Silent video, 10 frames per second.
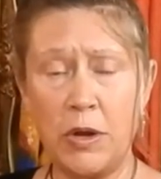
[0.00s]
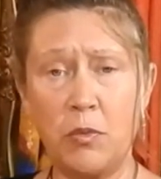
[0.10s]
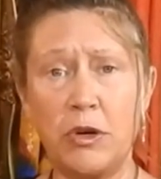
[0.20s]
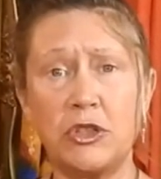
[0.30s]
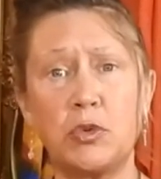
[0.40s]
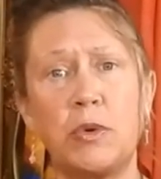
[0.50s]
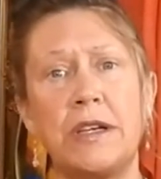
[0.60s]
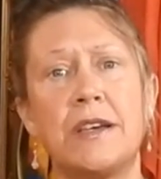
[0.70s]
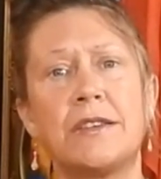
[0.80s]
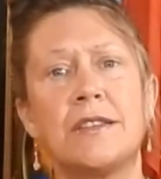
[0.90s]
in which we
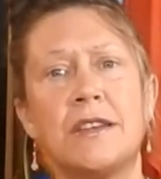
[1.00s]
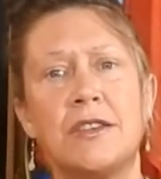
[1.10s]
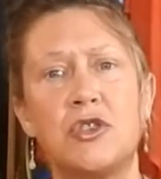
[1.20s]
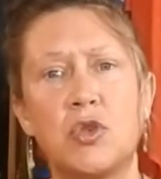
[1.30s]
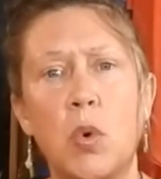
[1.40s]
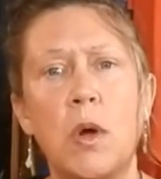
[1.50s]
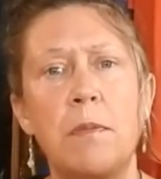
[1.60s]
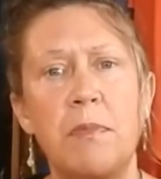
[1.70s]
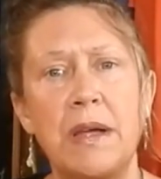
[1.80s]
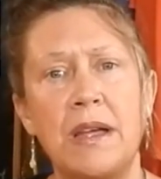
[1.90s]
get to enjoy
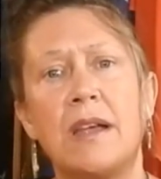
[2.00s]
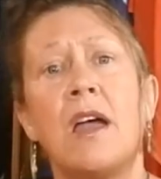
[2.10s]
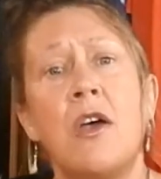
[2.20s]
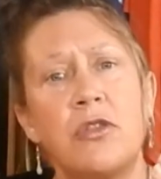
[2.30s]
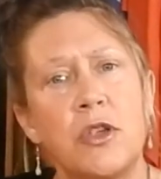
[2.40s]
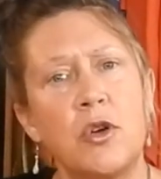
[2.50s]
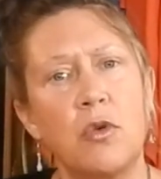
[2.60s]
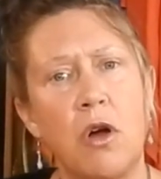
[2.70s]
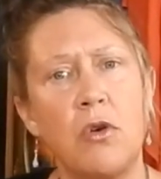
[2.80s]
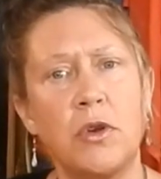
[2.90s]
being the
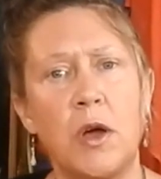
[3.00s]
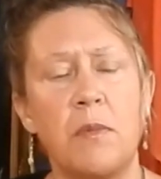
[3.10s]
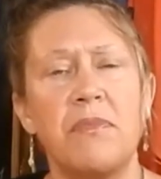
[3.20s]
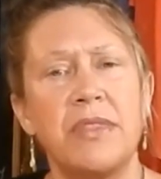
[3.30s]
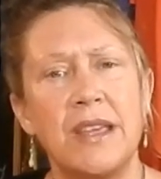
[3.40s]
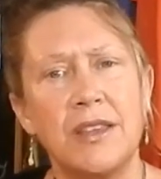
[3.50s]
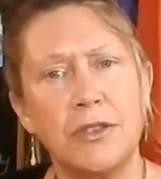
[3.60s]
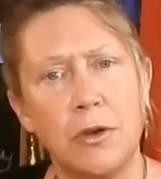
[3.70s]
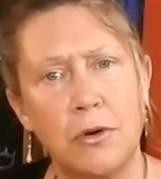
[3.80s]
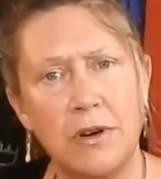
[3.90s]
grown-up, the
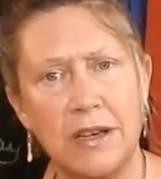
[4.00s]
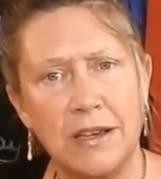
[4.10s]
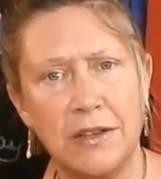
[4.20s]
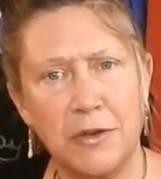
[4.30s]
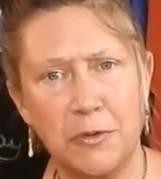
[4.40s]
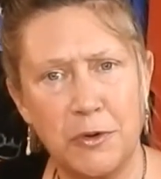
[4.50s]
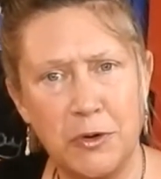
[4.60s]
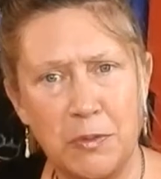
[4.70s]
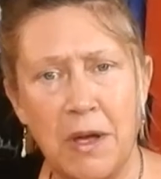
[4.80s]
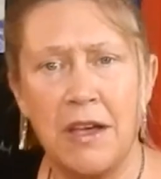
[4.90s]
authority in the room.